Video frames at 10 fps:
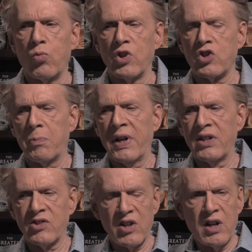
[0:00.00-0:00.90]
which
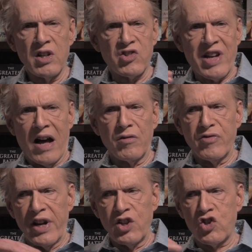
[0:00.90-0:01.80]
means
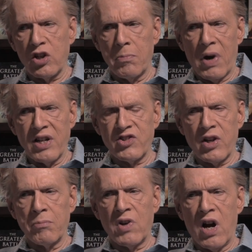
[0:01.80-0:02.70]
salvation by
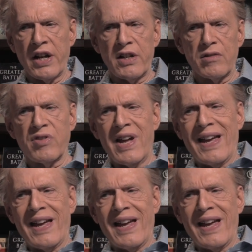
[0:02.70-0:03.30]
some kind of